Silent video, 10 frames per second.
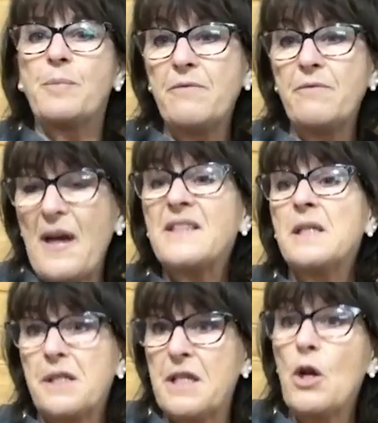But in fact,
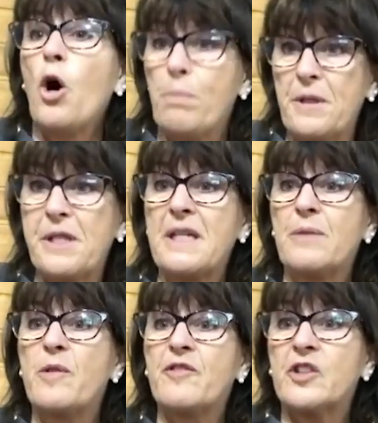it's the opposite.
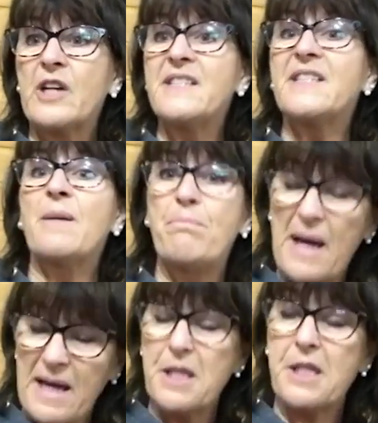We've created a
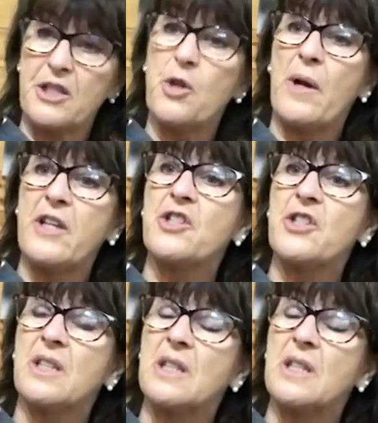bad situation.